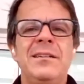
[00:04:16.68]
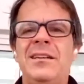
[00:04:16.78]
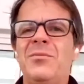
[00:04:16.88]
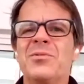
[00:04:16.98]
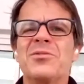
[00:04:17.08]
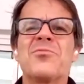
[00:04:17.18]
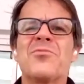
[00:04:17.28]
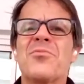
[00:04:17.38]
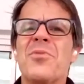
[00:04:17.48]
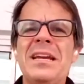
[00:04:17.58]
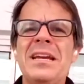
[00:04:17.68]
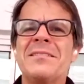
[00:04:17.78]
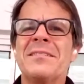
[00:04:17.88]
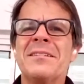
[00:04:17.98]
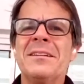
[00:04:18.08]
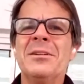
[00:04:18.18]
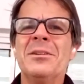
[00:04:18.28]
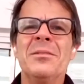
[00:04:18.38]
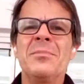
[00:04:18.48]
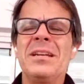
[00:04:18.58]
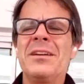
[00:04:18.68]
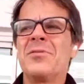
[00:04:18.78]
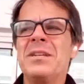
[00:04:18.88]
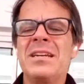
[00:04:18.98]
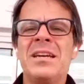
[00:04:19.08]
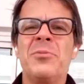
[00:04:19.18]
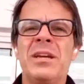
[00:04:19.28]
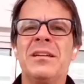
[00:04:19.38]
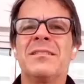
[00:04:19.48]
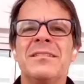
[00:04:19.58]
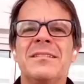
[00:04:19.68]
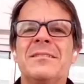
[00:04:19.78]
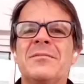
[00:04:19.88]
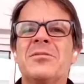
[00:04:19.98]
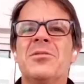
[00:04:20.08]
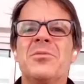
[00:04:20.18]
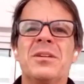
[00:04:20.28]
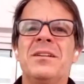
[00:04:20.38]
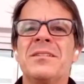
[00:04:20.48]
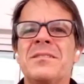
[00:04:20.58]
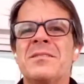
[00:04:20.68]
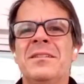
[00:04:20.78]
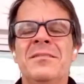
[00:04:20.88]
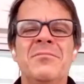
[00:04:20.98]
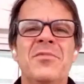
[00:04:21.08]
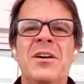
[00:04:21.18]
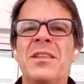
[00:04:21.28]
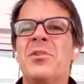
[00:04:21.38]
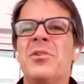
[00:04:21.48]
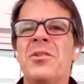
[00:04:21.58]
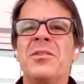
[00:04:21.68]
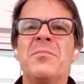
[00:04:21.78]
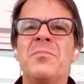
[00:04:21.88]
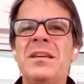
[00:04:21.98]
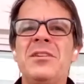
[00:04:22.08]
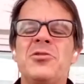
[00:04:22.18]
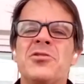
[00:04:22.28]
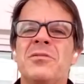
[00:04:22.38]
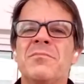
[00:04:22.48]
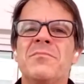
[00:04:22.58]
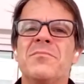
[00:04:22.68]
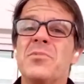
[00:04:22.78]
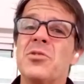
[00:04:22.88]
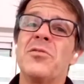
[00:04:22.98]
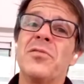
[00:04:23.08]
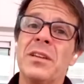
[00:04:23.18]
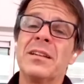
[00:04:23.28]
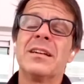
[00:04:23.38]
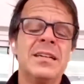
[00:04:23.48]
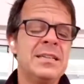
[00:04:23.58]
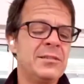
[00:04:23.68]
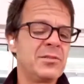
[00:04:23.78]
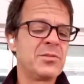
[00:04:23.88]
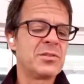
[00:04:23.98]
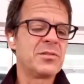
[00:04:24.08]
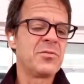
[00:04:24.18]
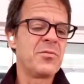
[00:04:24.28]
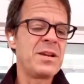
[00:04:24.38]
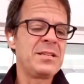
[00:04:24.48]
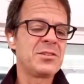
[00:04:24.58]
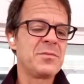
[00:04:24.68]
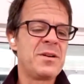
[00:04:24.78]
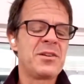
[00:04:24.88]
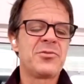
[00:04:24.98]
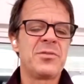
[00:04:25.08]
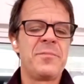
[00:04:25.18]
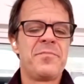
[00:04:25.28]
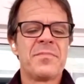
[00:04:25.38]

It was great. Every day we had coconuts and volleyball on the beach and surfing, which was great in Sumatra.